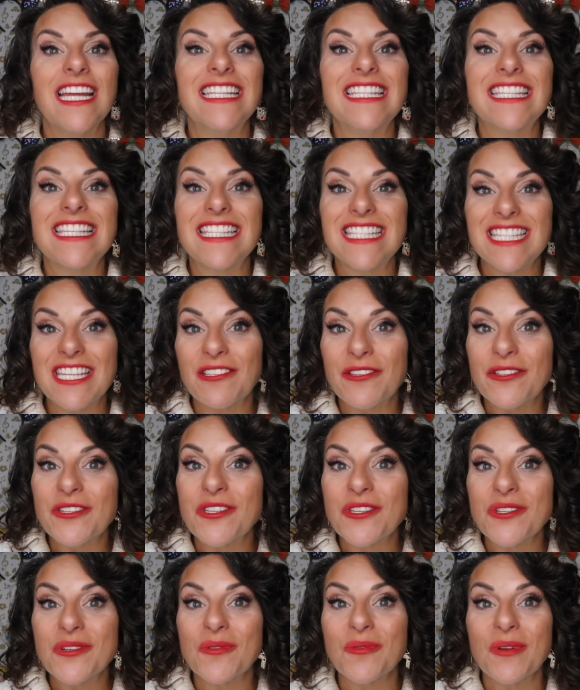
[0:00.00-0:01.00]
It still
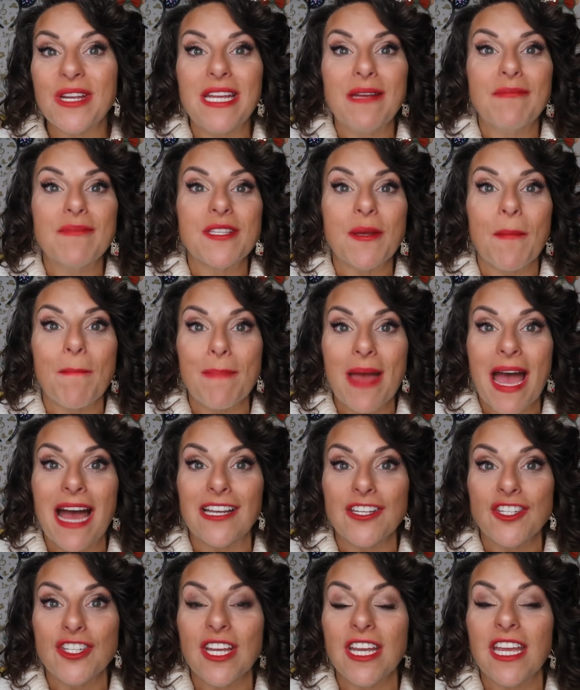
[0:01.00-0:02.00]
screams
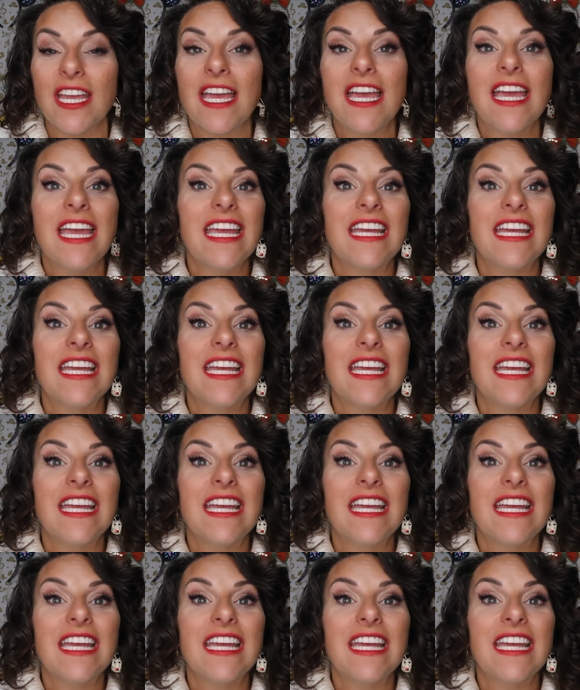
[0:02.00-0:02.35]
magic.